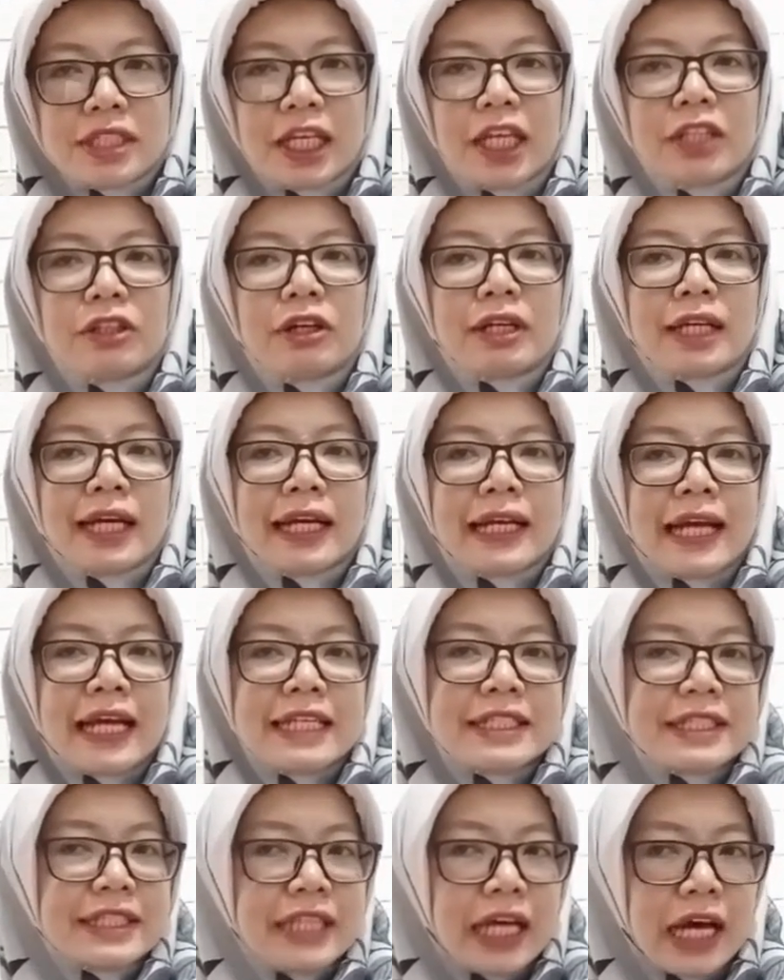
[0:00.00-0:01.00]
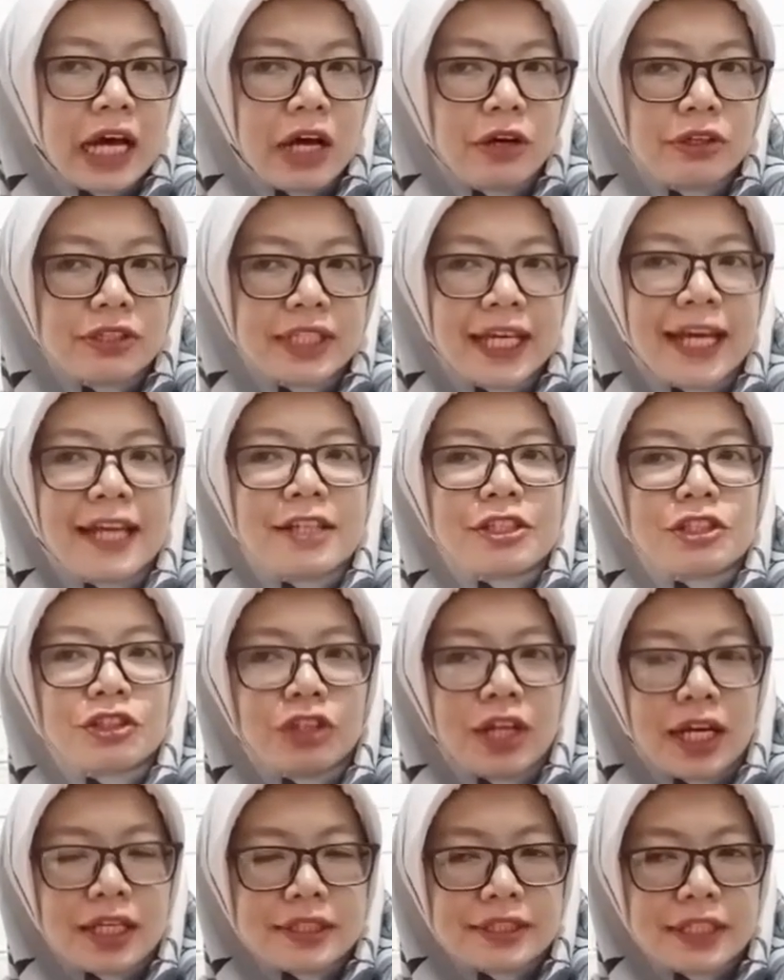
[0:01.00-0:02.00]
it organizes thought and
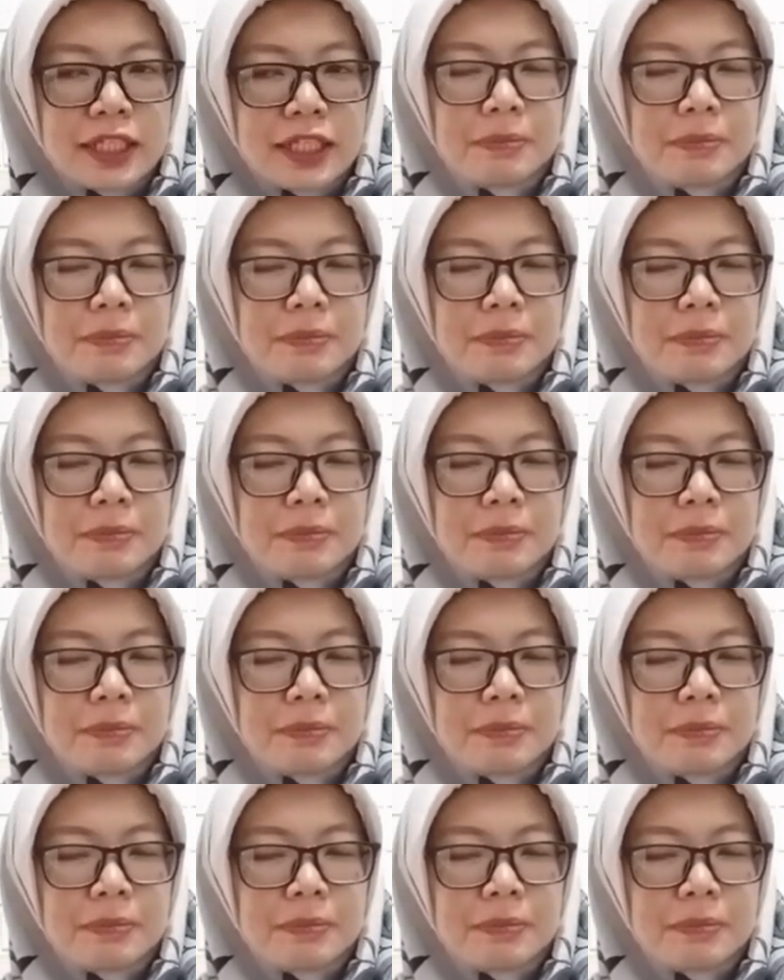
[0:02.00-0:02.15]
structure